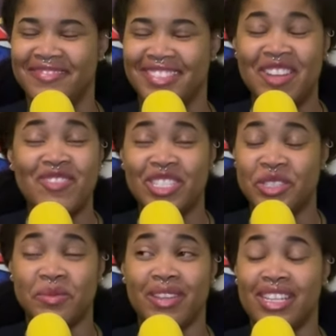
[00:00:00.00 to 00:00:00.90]
in
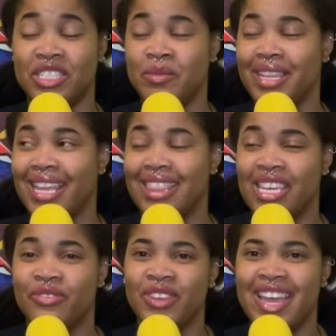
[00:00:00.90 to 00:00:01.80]
retrospect I should have been like
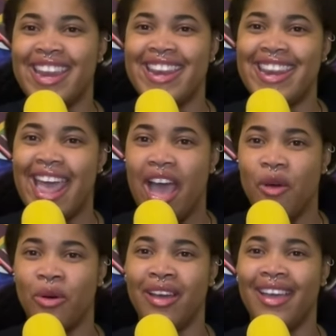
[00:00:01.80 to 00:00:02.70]
leave
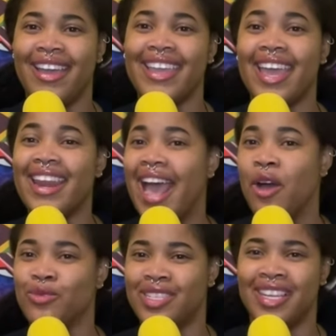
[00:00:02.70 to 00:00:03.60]
now get
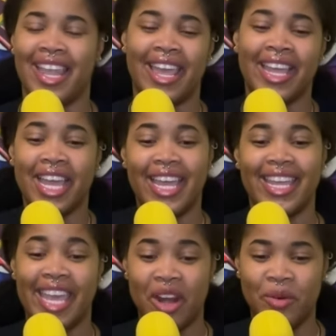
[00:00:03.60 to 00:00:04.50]
out to like
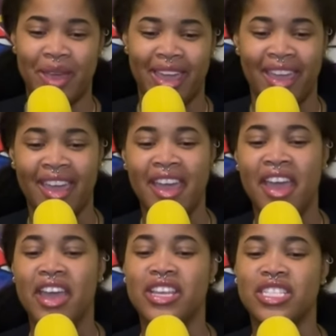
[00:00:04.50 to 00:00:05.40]
get away
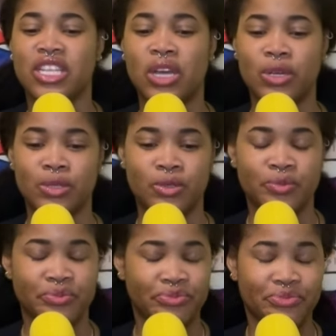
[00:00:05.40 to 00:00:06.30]
so
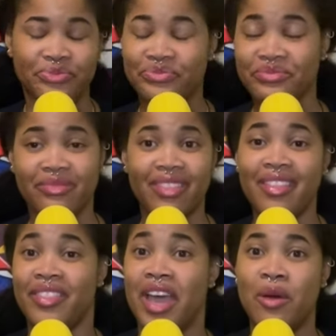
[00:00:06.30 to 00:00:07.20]

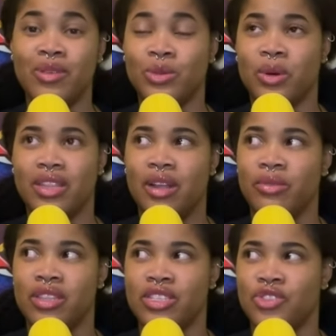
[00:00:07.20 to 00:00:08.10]
that was one that
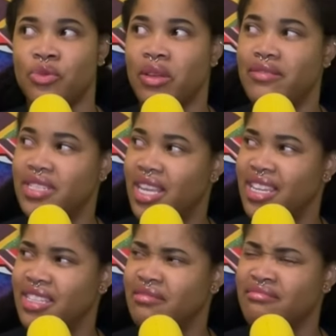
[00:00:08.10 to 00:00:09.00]
really just threw me I was like
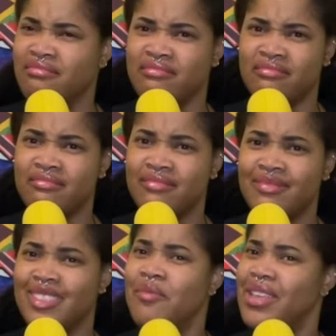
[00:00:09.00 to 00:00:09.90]

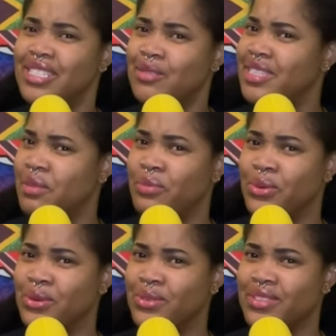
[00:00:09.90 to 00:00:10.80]
something so
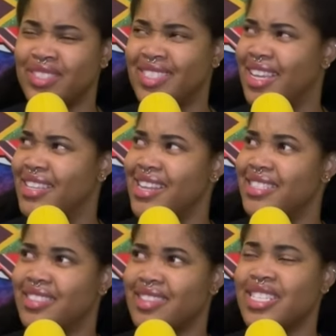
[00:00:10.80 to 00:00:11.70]
simple just like
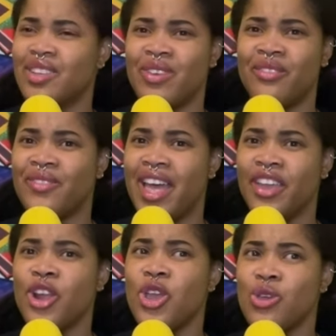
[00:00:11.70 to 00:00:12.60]
that's that's a red
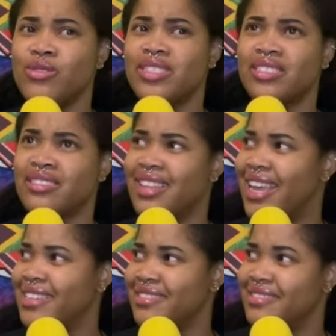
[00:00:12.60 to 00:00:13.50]
flag you're used to like